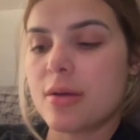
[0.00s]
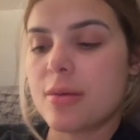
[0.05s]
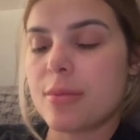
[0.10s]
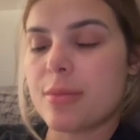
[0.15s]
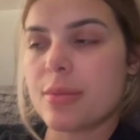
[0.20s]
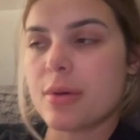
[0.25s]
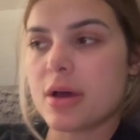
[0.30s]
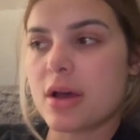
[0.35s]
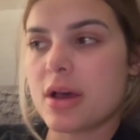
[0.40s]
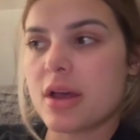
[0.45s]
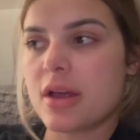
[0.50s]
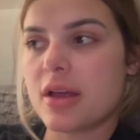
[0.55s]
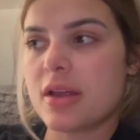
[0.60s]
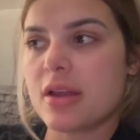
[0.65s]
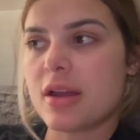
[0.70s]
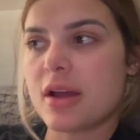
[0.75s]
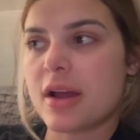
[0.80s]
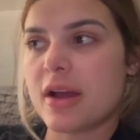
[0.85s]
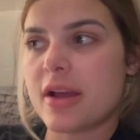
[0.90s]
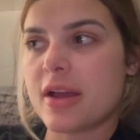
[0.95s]

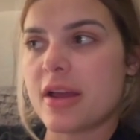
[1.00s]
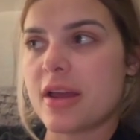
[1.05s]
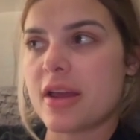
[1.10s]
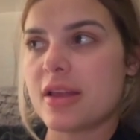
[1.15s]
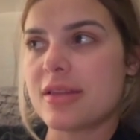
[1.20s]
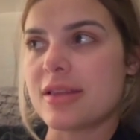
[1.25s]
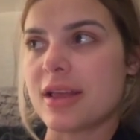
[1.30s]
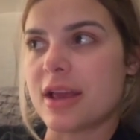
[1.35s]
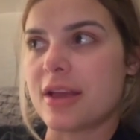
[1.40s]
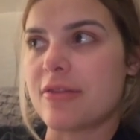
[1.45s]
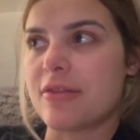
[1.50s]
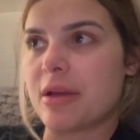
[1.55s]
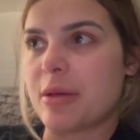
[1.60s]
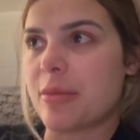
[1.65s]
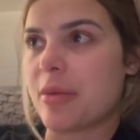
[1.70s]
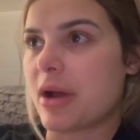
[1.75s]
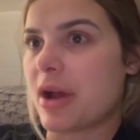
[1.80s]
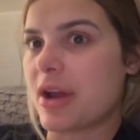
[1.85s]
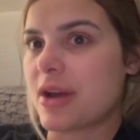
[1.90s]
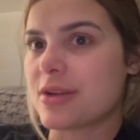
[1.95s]
but I like
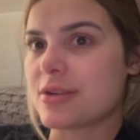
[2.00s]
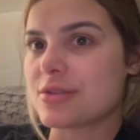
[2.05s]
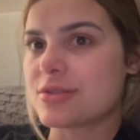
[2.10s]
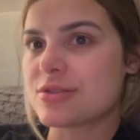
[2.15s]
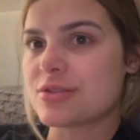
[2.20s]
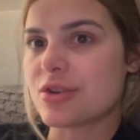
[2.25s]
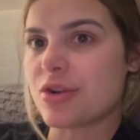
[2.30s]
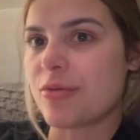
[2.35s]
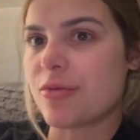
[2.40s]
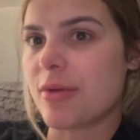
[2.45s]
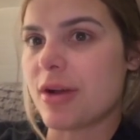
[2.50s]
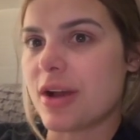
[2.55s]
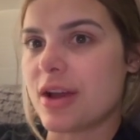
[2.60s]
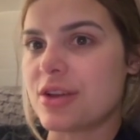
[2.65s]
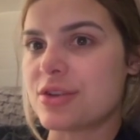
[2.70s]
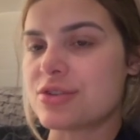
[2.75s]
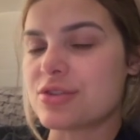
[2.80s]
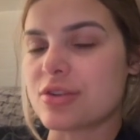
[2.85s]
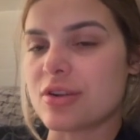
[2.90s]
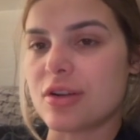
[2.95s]
vampires so
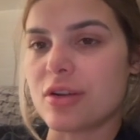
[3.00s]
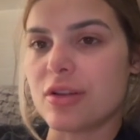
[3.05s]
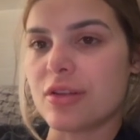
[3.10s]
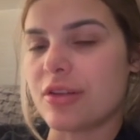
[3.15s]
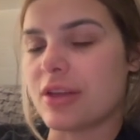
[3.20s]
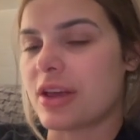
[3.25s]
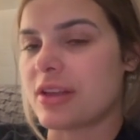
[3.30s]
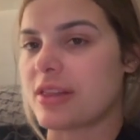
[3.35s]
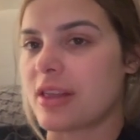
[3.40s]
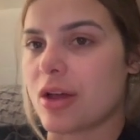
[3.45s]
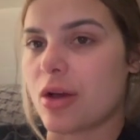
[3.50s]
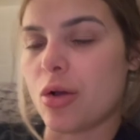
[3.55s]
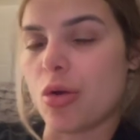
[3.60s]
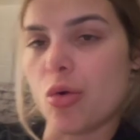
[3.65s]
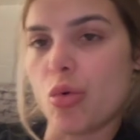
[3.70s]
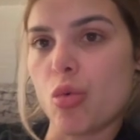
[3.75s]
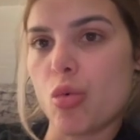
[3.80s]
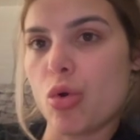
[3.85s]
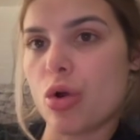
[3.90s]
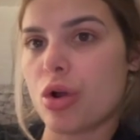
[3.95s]
much, and all like that
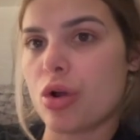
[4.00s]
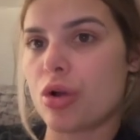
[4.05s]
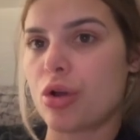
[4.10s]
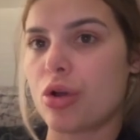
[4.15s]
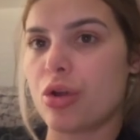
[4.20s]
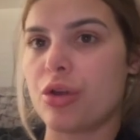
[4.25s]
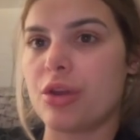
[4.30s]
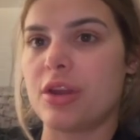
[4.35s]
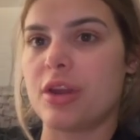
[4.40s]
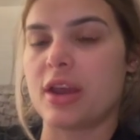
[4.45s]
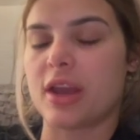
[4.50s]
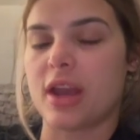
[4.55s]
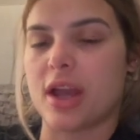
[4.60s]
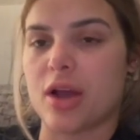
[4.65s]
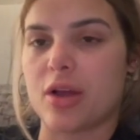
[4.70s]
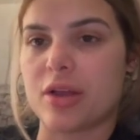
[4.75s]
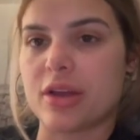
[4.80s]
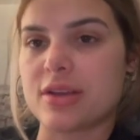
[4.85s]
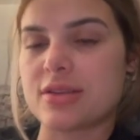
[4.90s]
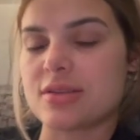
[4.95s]
whole world, and like
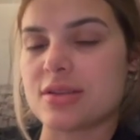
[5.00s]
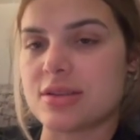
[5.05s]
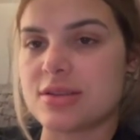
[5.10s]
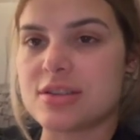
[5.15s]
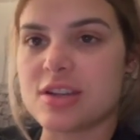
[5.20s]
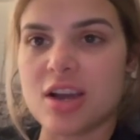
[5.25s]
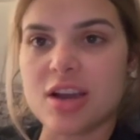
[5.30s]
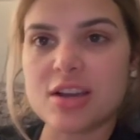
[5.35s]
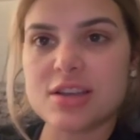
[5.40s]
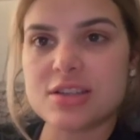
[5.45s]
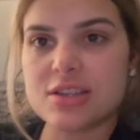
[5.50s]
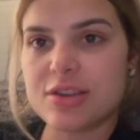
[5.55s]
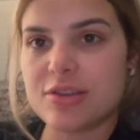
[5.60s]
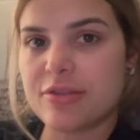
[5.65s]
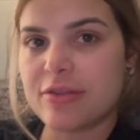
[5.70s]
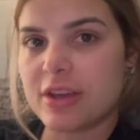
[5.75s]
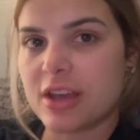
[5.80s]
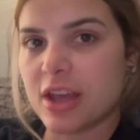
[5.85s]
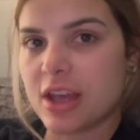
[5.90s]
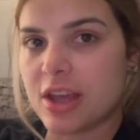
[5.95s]
how like
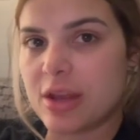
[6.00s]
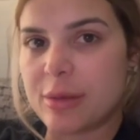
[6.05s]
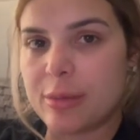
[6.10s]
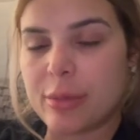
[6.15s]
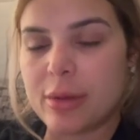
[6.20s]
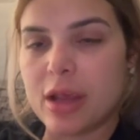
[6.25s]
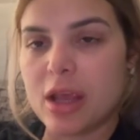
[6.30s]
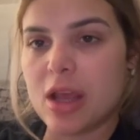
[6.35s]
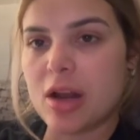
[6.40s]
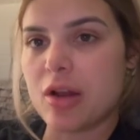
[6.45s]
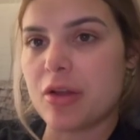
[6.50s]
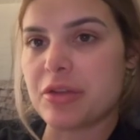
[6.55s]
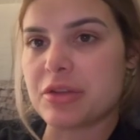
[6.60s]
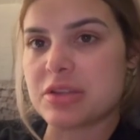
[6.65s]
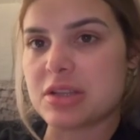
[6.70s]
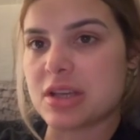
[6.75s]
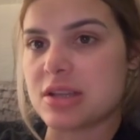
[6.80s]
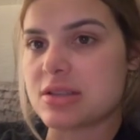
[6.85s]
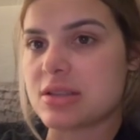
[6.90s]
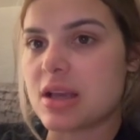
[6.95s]
seductive it can be and all these
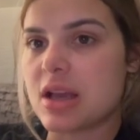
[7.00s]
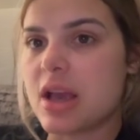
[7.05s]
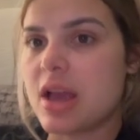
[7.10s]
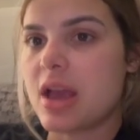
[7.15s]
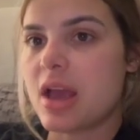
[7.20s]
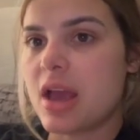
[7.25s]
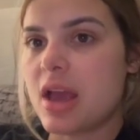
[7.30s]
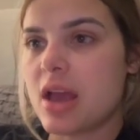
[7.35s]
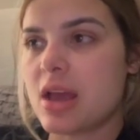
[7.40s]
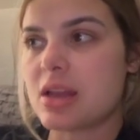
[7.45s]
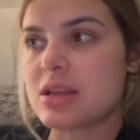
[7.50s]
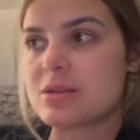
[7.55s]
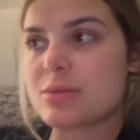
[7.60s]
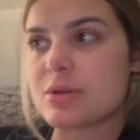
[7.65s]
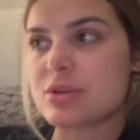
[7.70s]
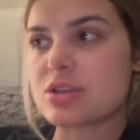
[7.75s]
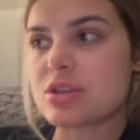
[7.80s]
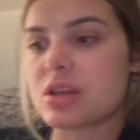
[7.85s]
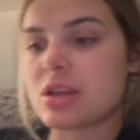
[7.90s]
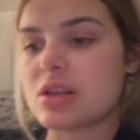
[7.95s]
things. And
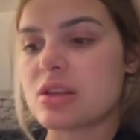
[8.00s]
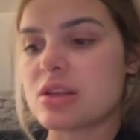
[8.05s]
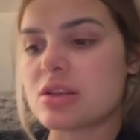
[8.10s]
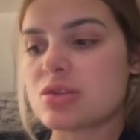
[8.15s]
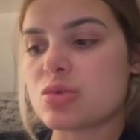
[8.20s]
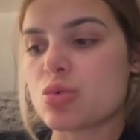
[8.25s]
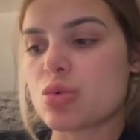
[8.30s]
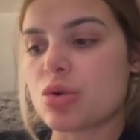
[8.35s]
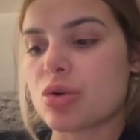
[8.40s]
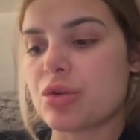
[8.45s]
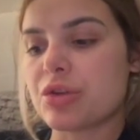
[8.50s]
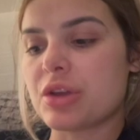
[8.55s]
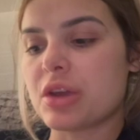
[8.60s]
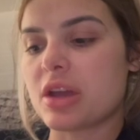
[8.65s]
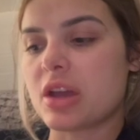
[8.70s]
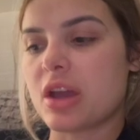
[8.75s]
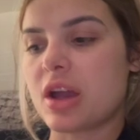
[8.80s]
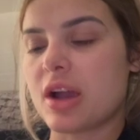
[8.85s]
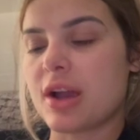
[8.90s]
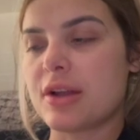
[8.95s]
especially in this world,
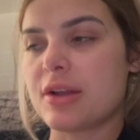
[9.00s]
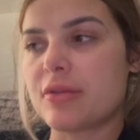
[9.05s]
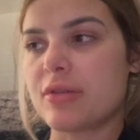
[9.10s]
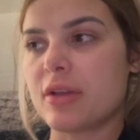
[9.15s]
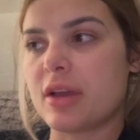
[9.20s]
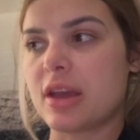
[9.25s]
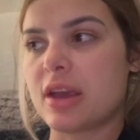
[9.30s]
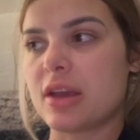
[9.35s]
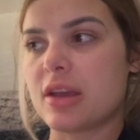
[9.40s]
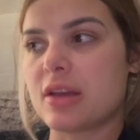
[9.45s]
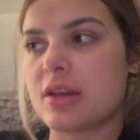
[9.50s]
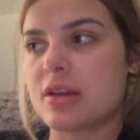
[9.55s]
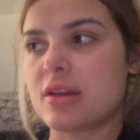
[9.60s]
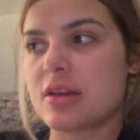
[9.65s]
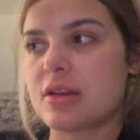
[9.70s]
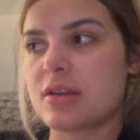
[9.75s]
it kind of like